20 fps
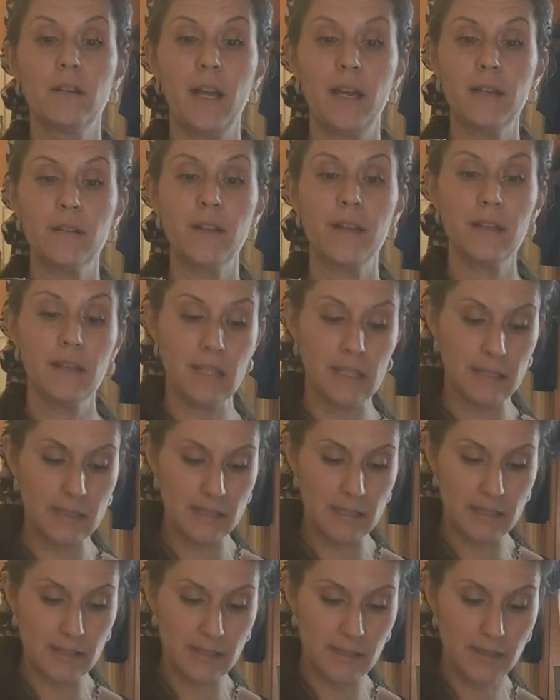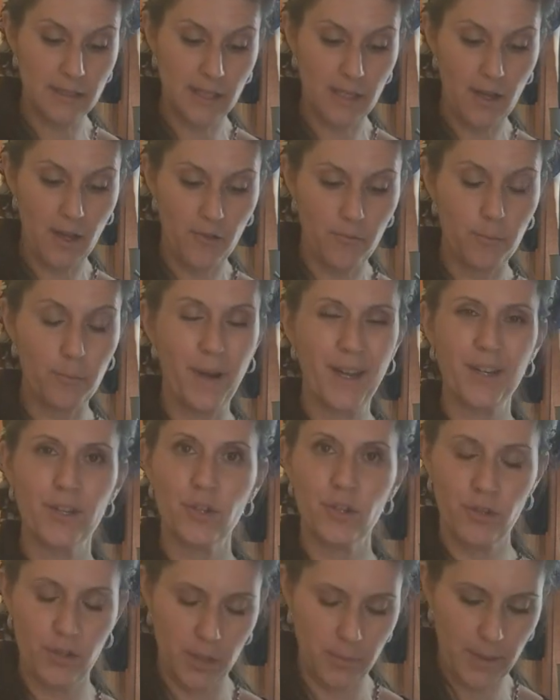Kind of like the consistency of
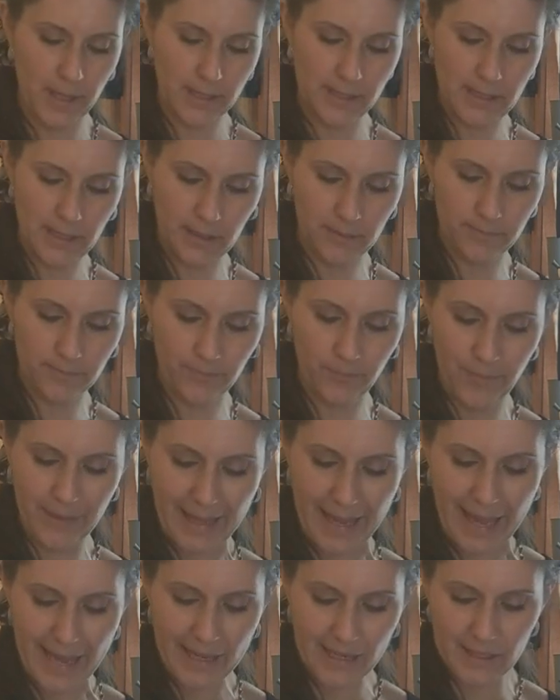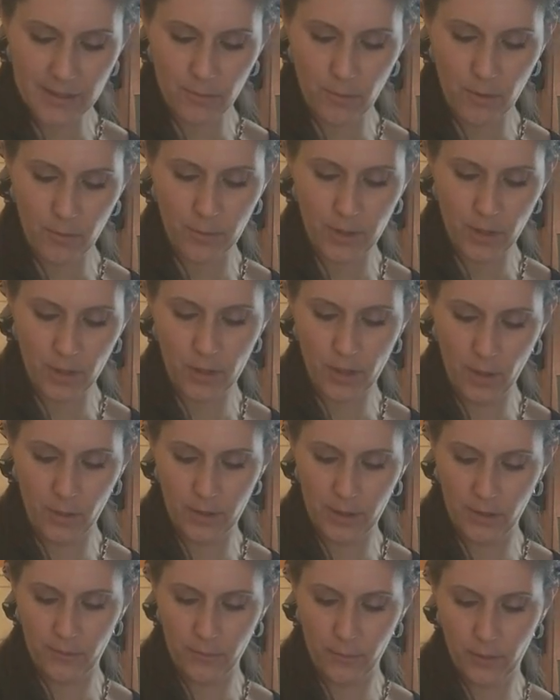buttercream icing. That is what we are
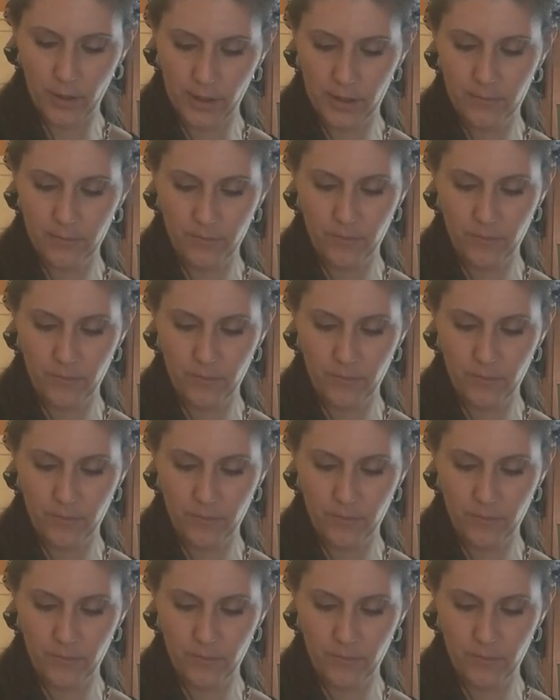going for.